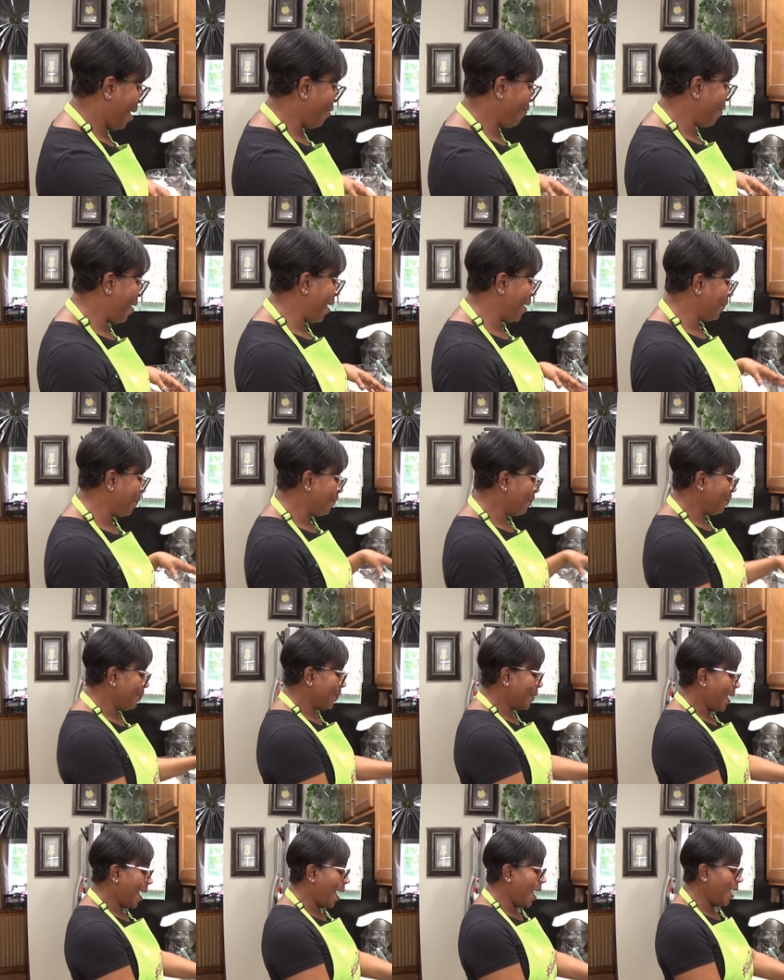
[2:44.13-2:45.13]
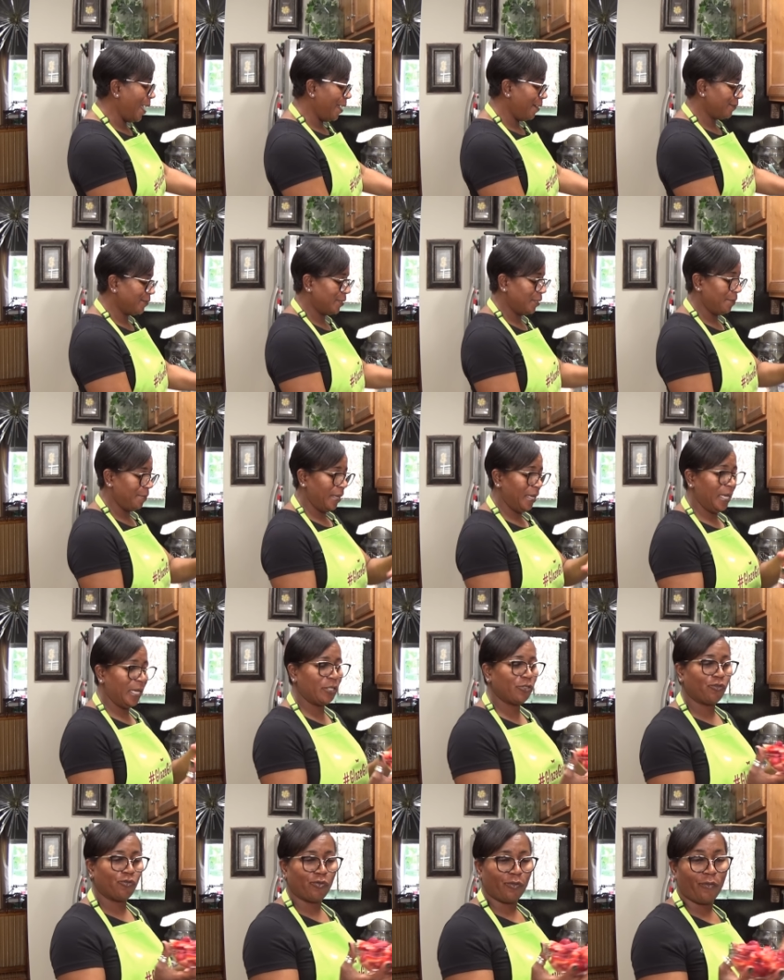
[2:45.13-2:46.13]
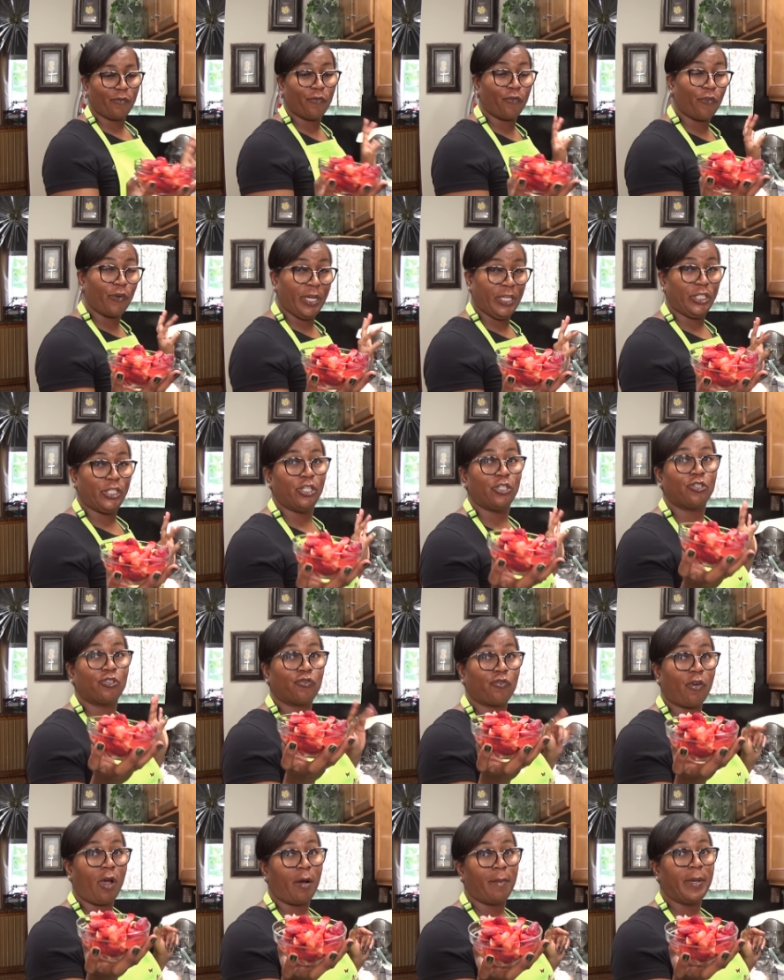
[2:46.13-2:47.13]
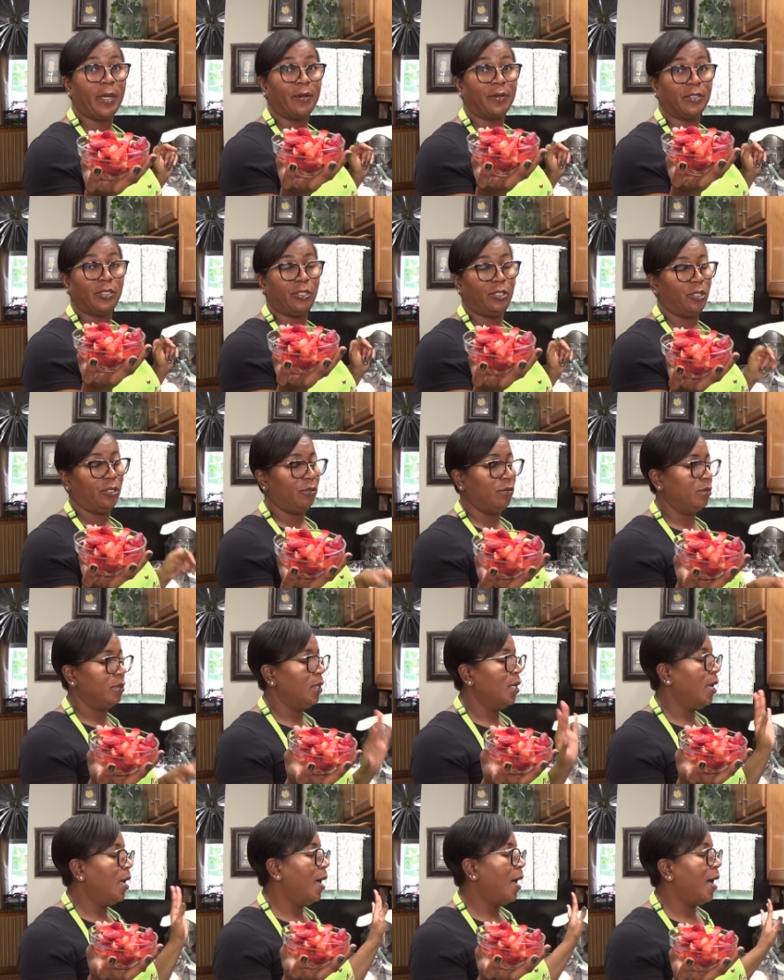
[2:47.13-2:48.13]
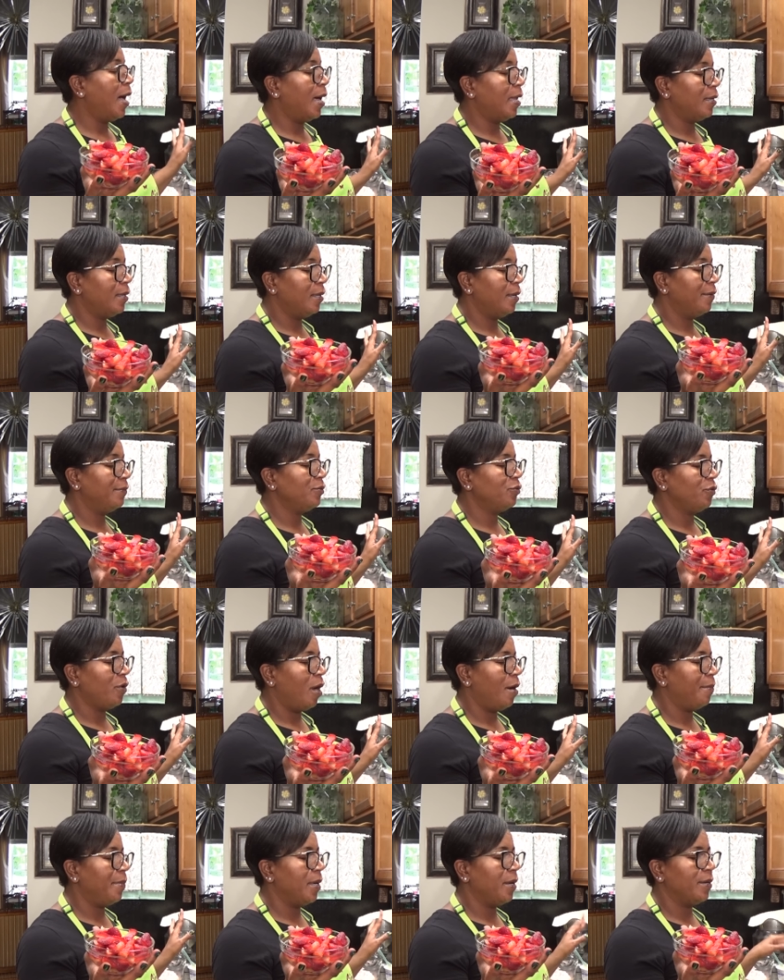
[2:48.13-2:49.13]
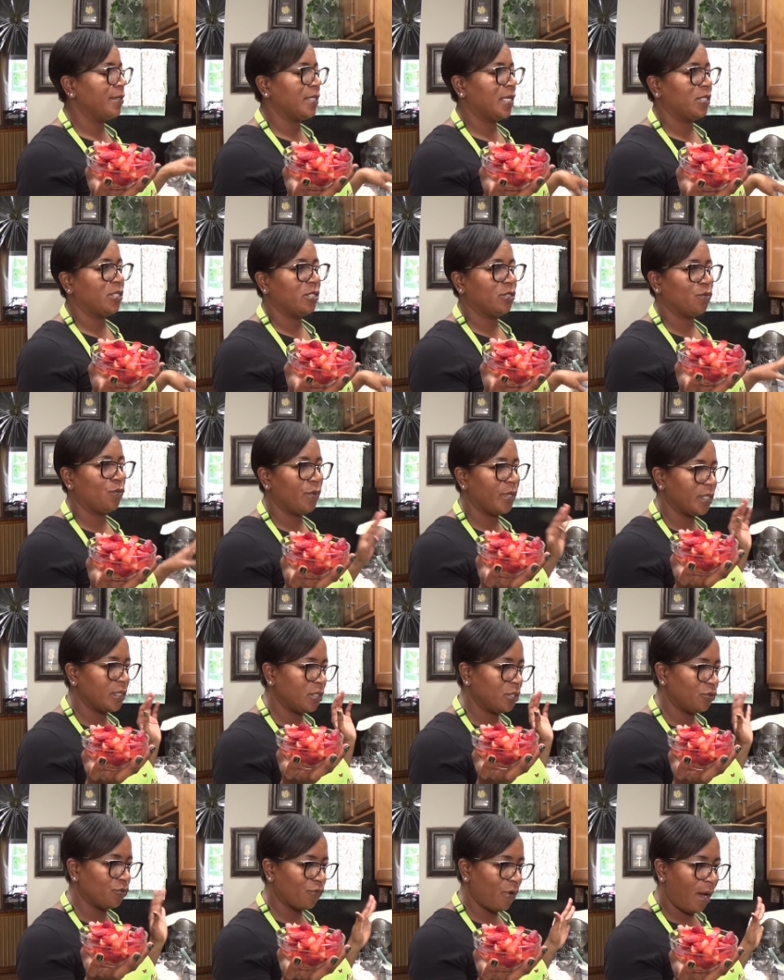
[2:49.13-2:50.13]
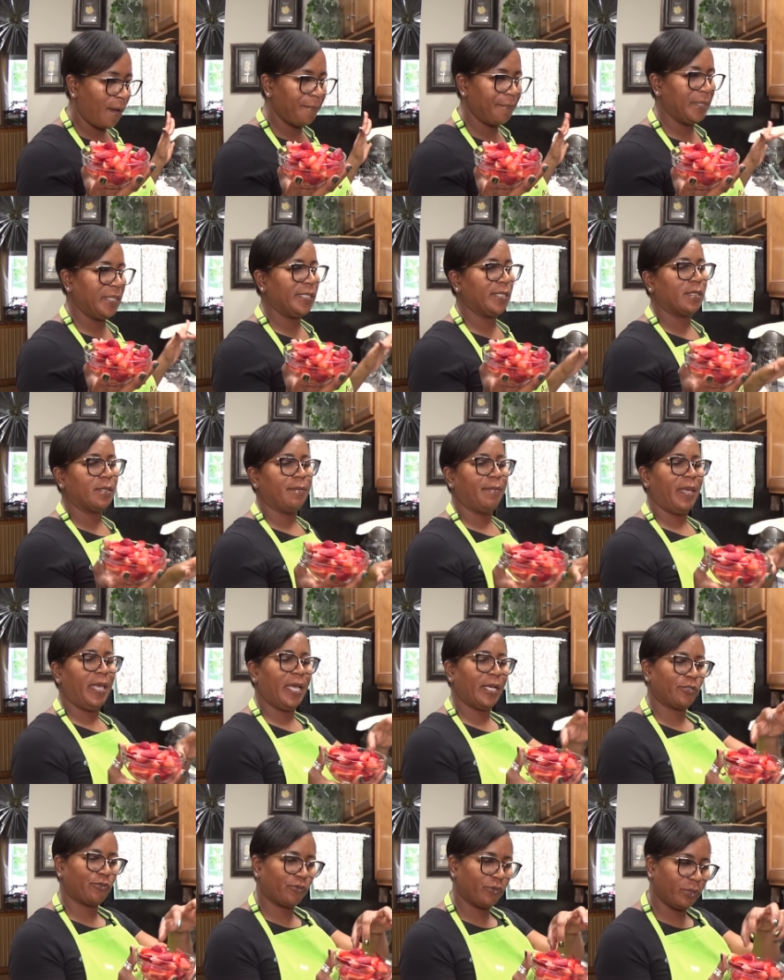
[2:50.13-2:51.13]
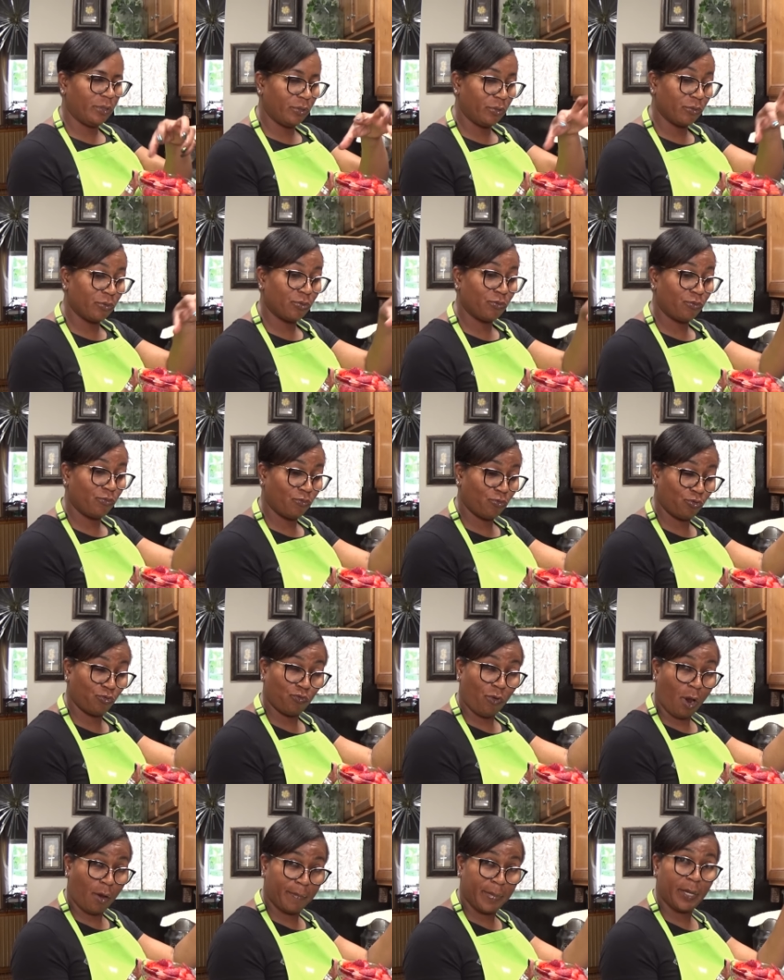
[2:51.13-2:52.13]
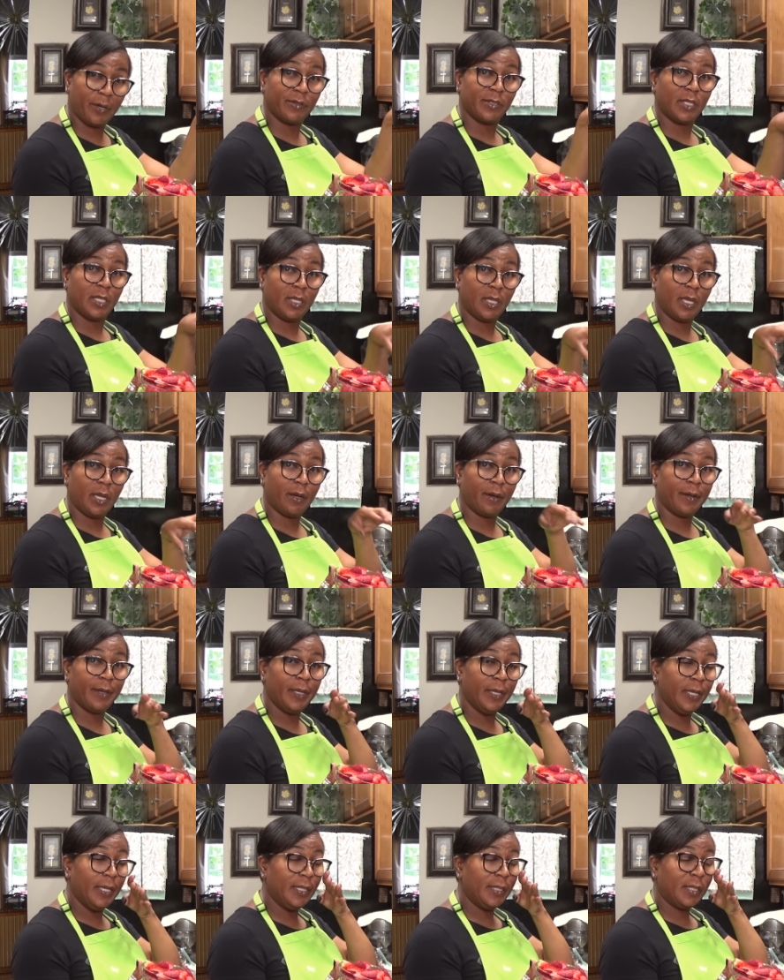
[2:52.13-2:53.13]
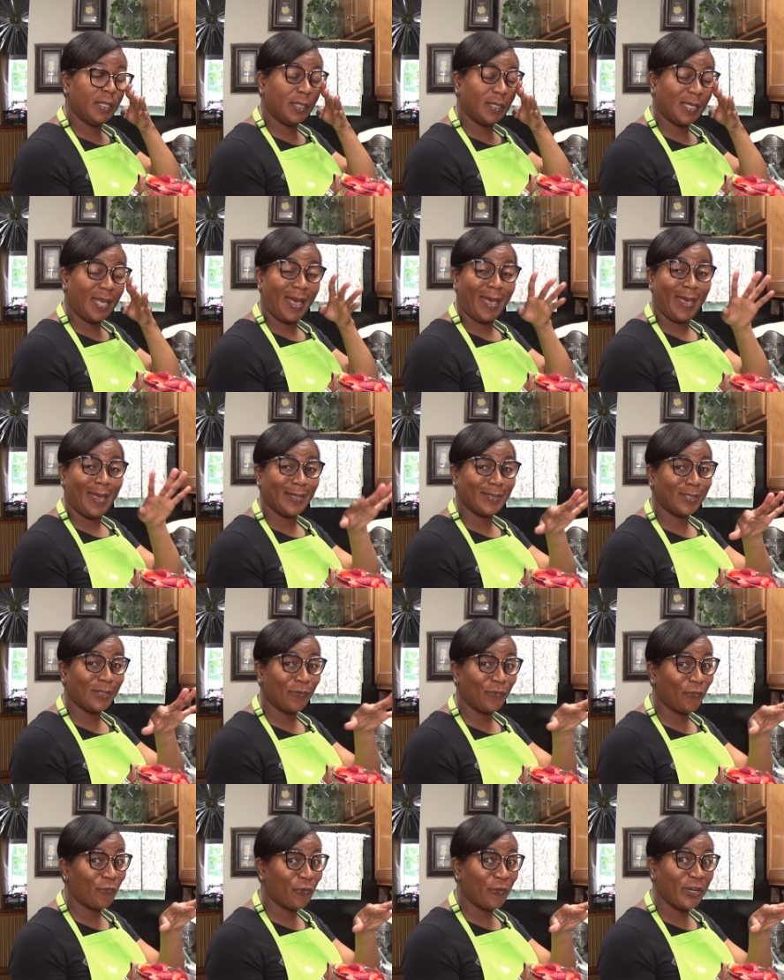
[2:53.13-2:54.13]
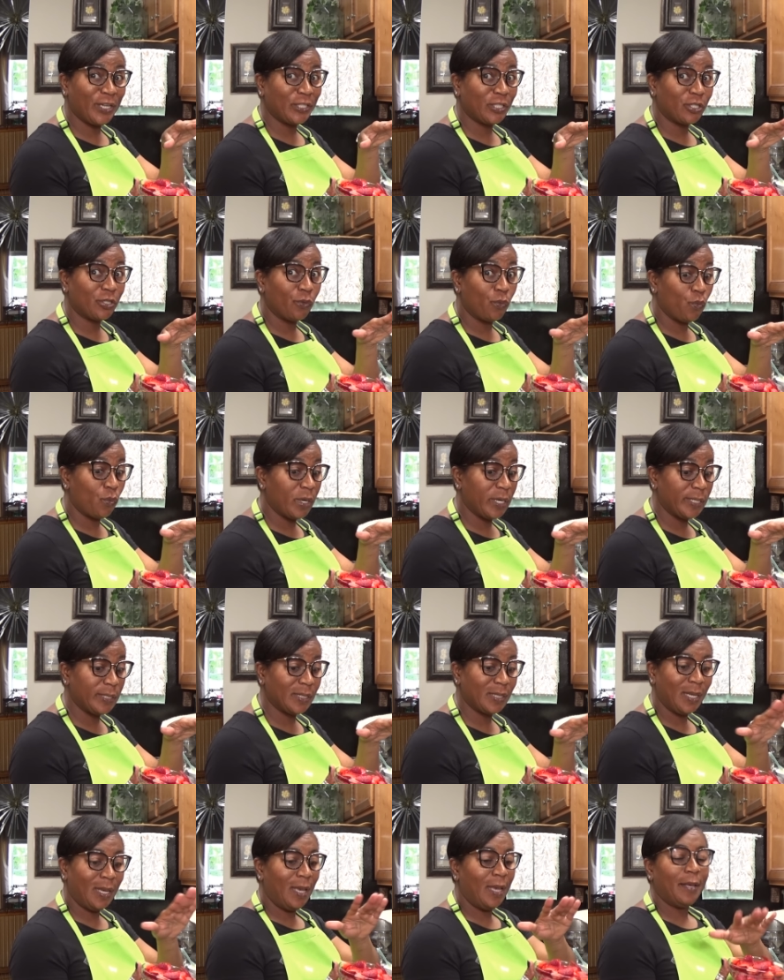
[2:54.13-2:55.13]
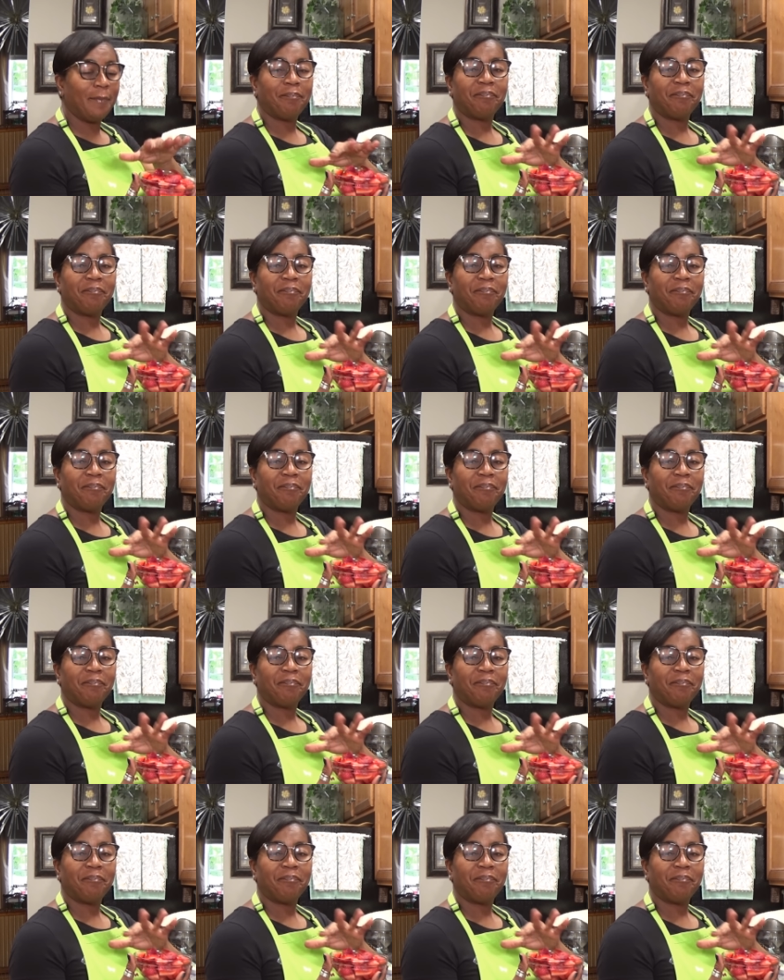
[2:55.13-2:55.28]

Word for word: All right, I have some extra fresh strawberries too. I love strawberries. I just wanted to drop me some extra little strawberries in there since I had some fresh ones.